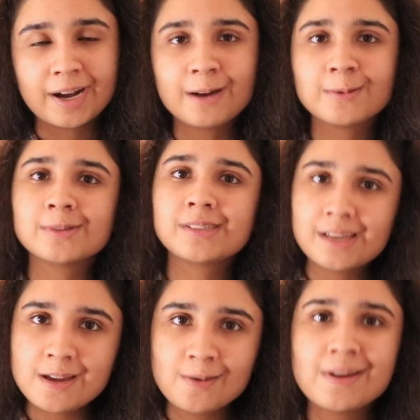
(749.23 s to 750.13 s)
I will
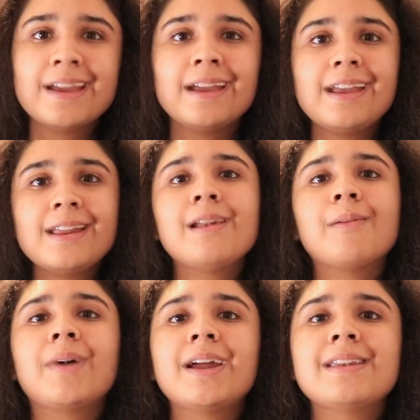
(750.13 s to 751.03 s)
see you in
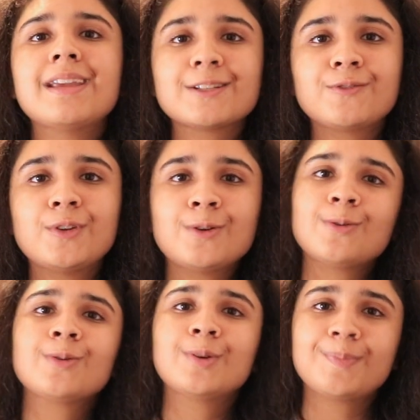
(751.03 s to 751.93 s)
my next
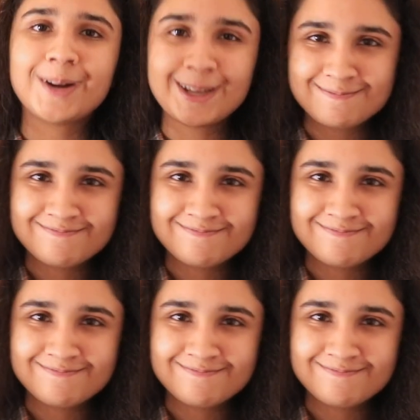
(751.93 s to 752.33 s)
video. Goodbye.